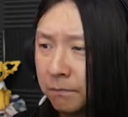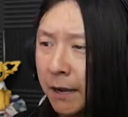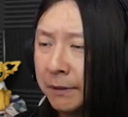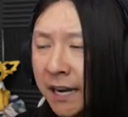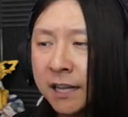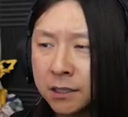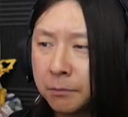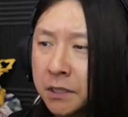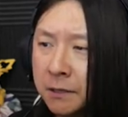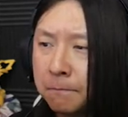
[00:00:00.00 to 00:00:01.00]
Maybe not
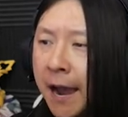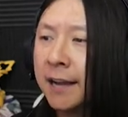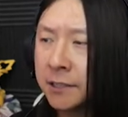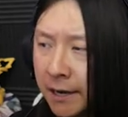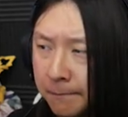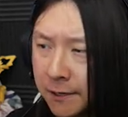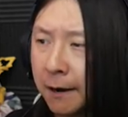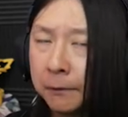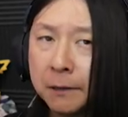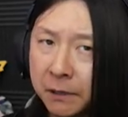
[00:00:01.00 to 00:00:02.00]
some of the past games that
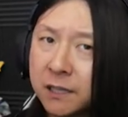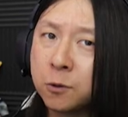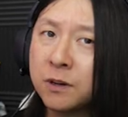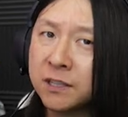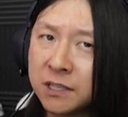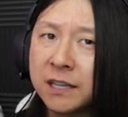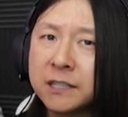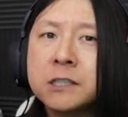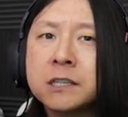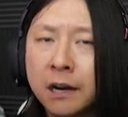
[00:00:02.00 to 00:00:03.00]
I played, but this
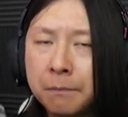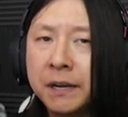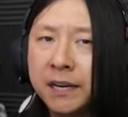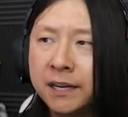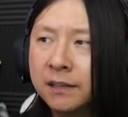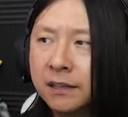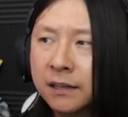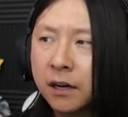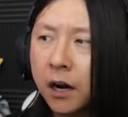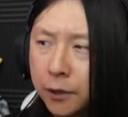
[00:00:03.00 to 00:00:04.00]
is going to be
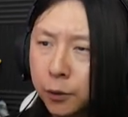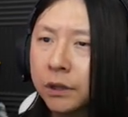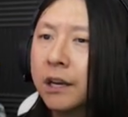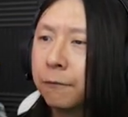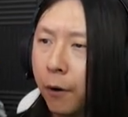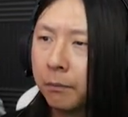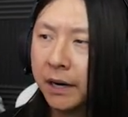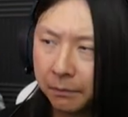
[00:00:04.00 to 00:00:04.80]
a new thing for me.